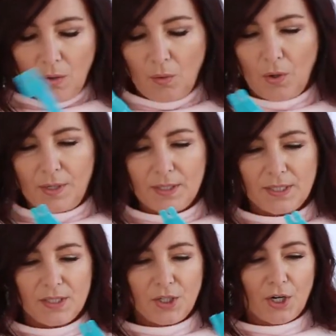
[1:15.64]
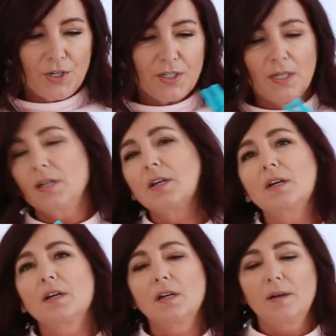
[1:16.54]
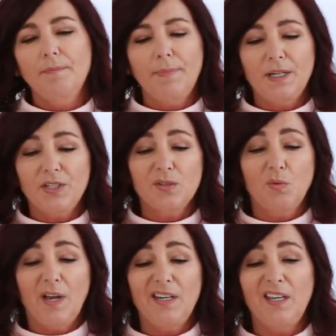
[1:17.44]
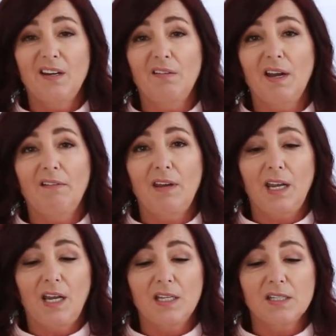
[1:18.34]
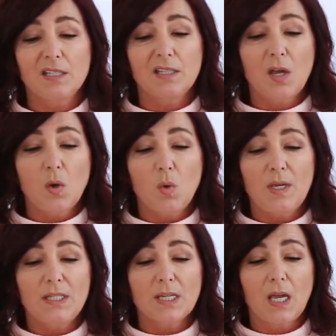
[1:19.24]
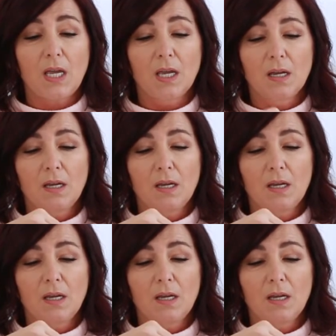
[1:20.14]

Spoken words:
We're going to start by just winding it around it. It's so easy.